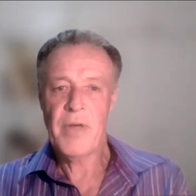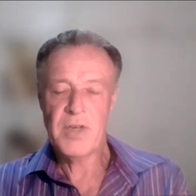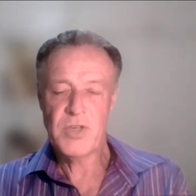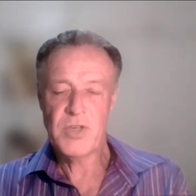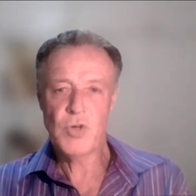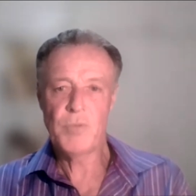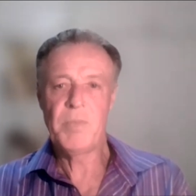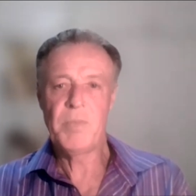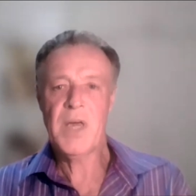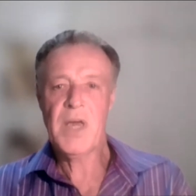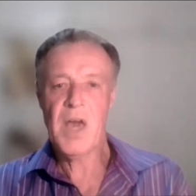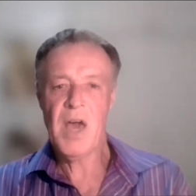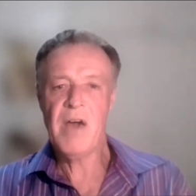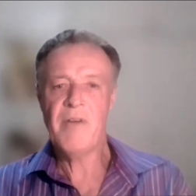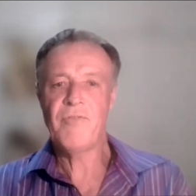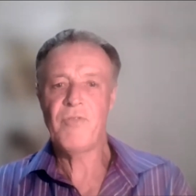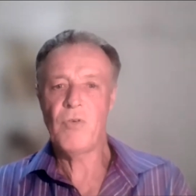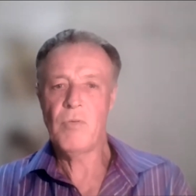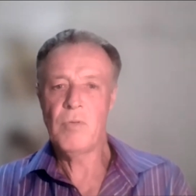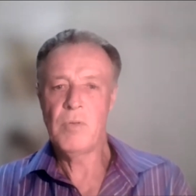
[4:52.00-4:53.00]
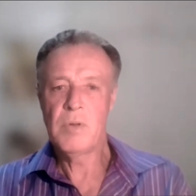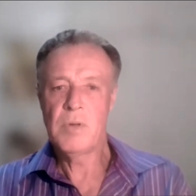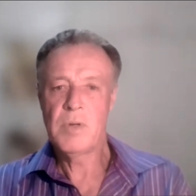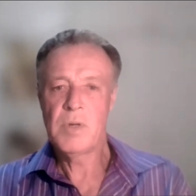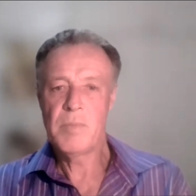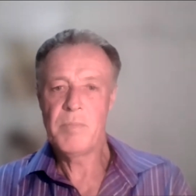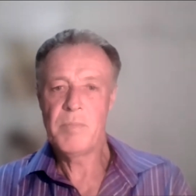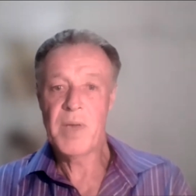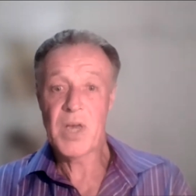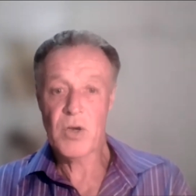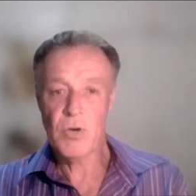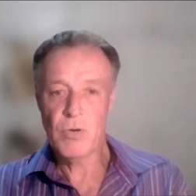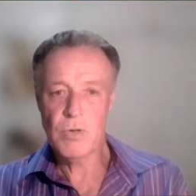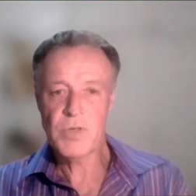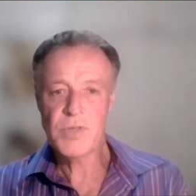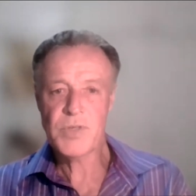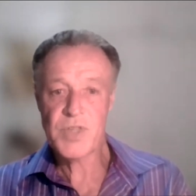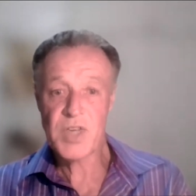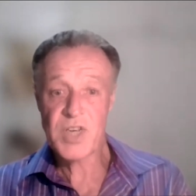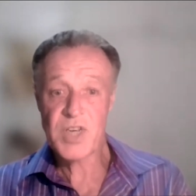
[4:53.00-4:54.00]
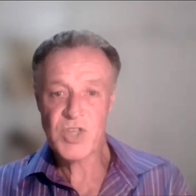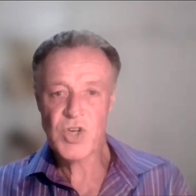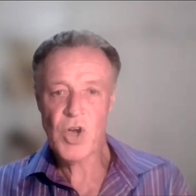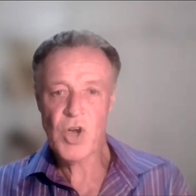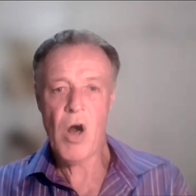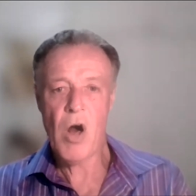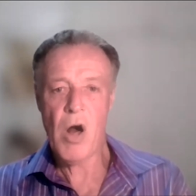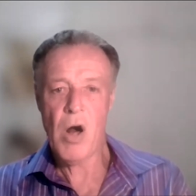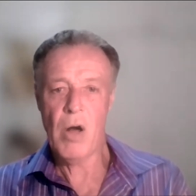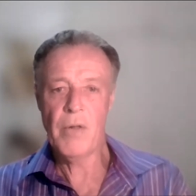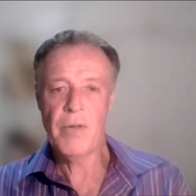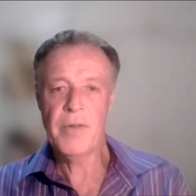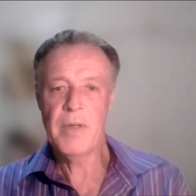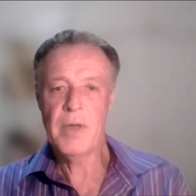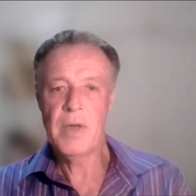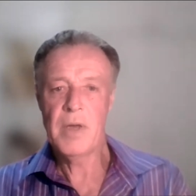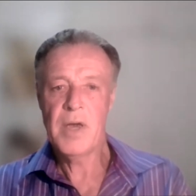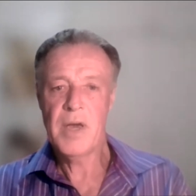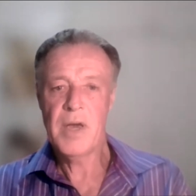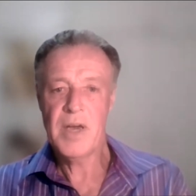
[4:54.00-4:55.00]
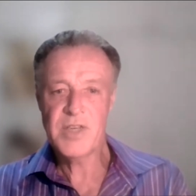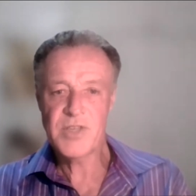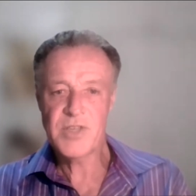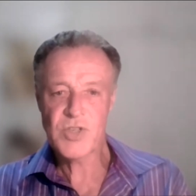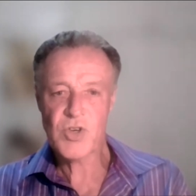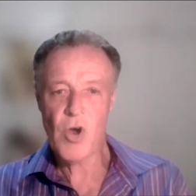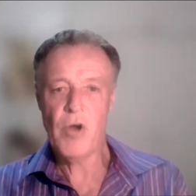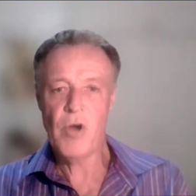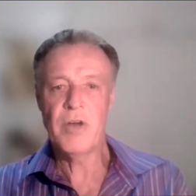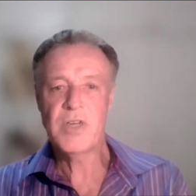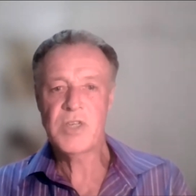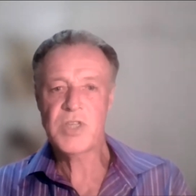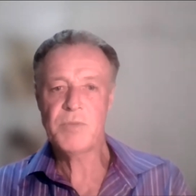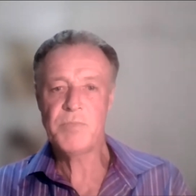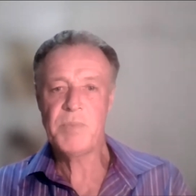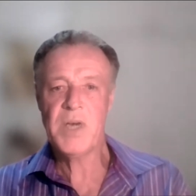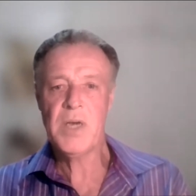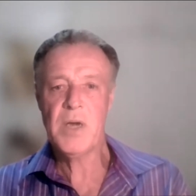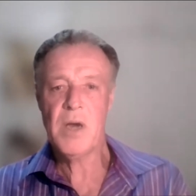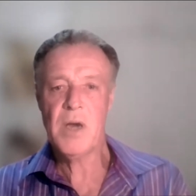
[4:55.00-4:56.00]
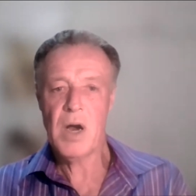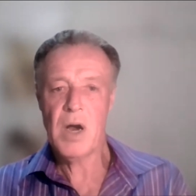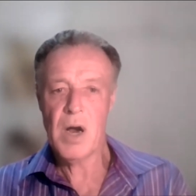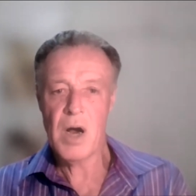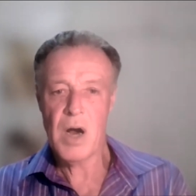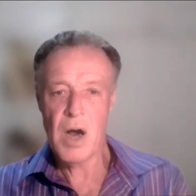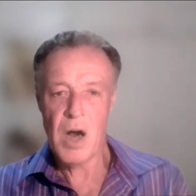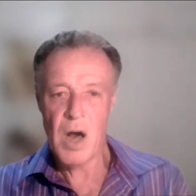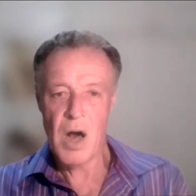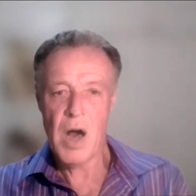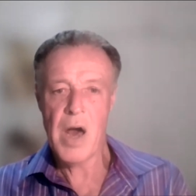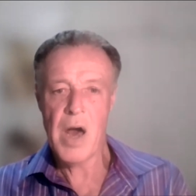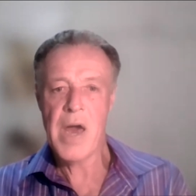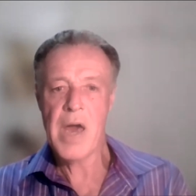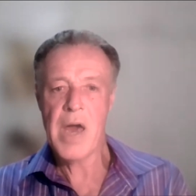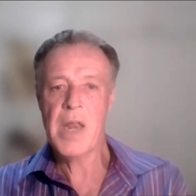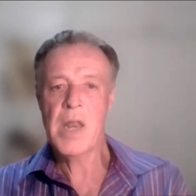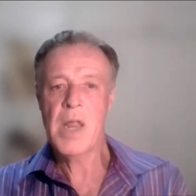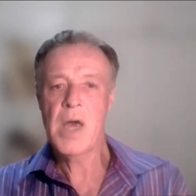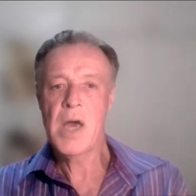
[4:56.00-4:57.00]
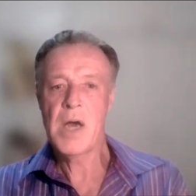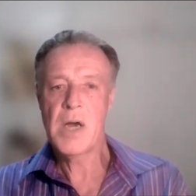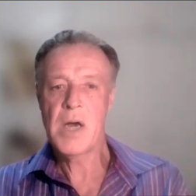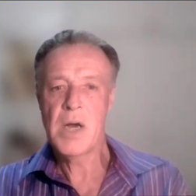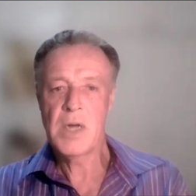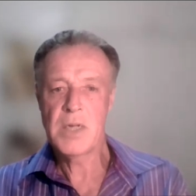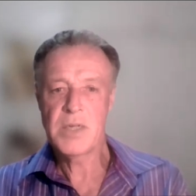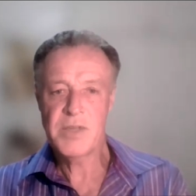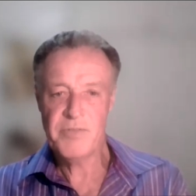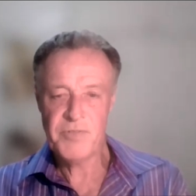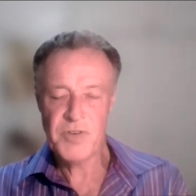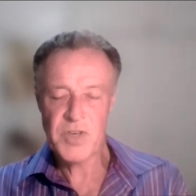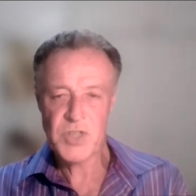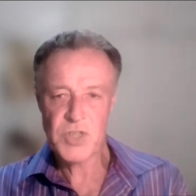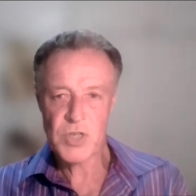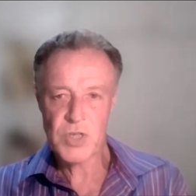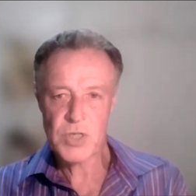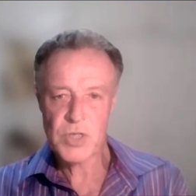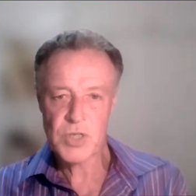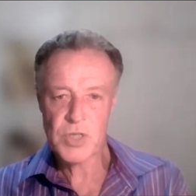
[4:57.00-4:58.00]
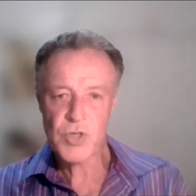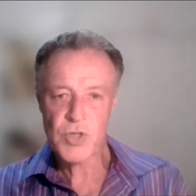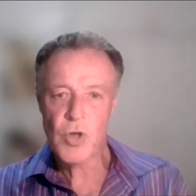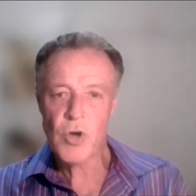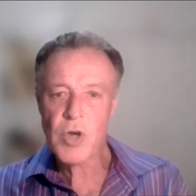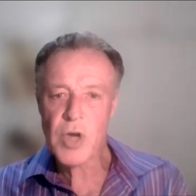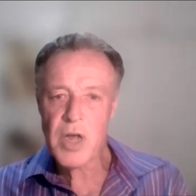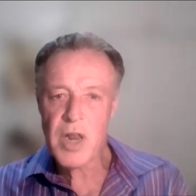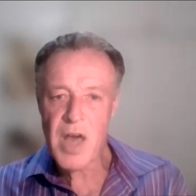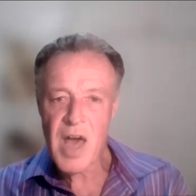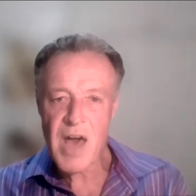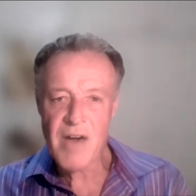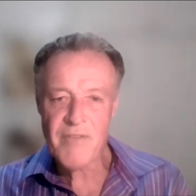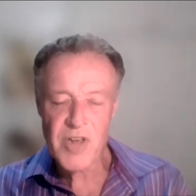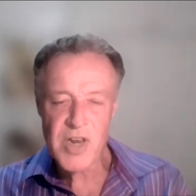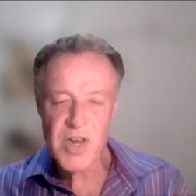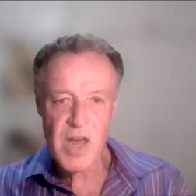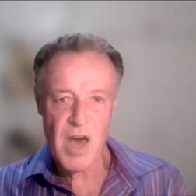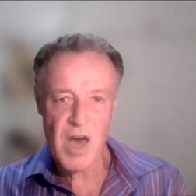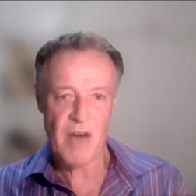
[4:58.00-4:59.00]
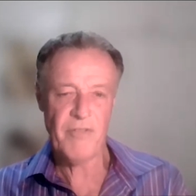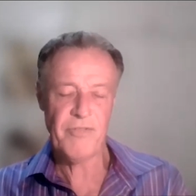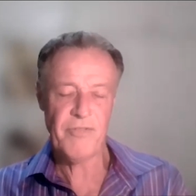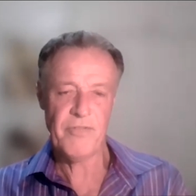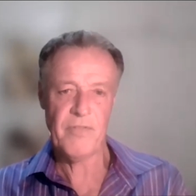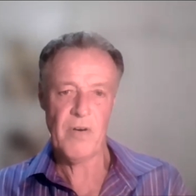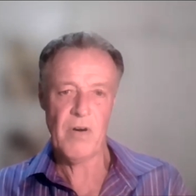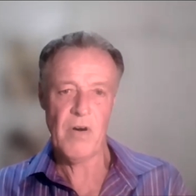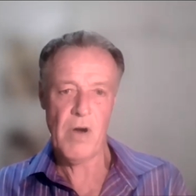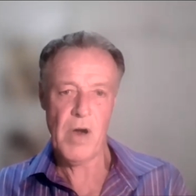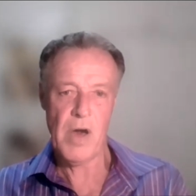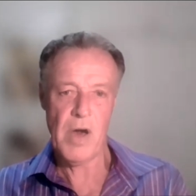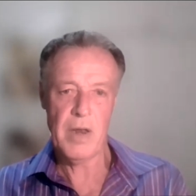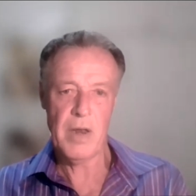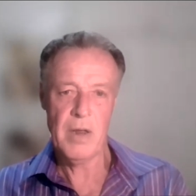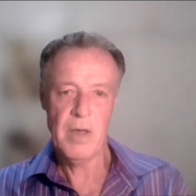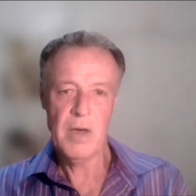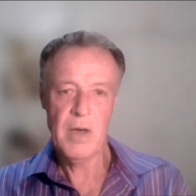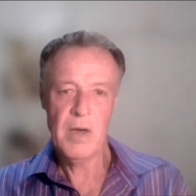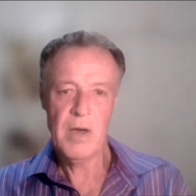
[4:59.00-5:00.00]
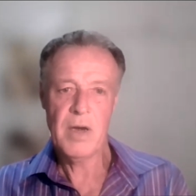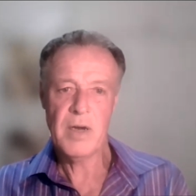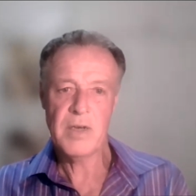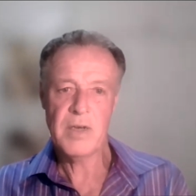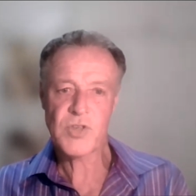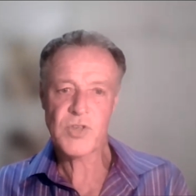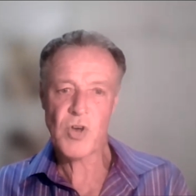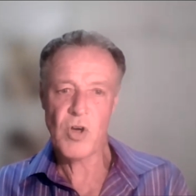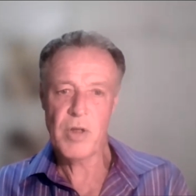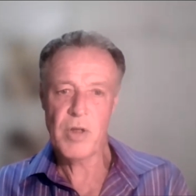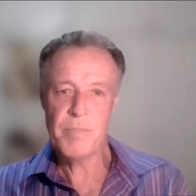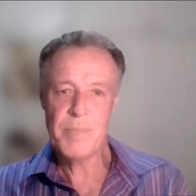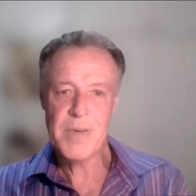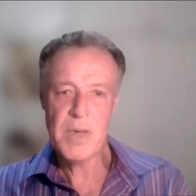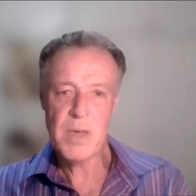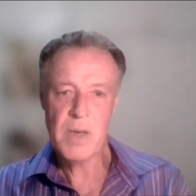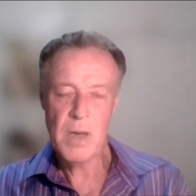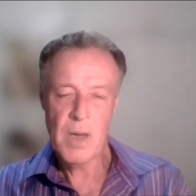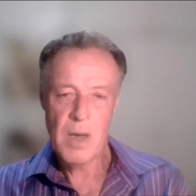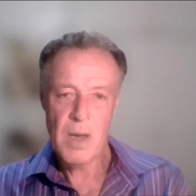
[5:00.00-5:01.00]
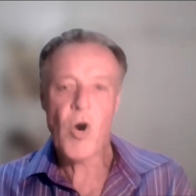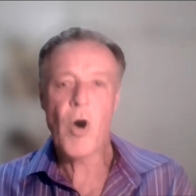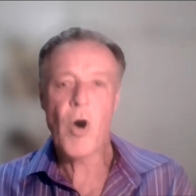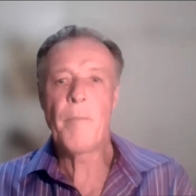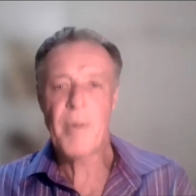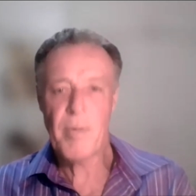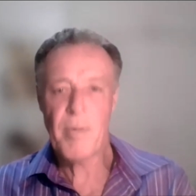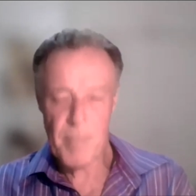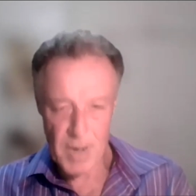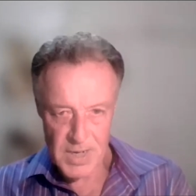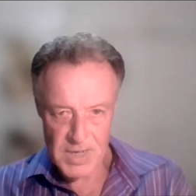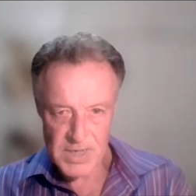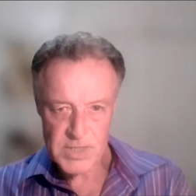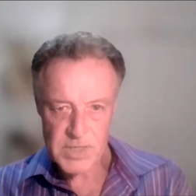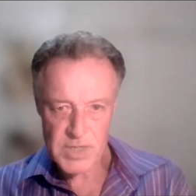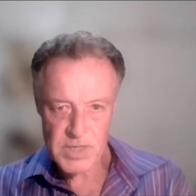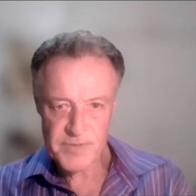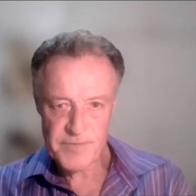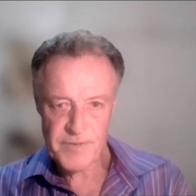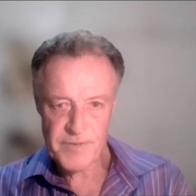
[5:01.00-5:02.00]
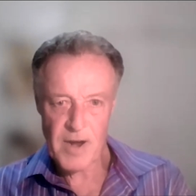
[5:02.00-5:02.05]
they should be careful, because their child is going to be iron deficient. It's not going to have enough iron. it's going to be compromised as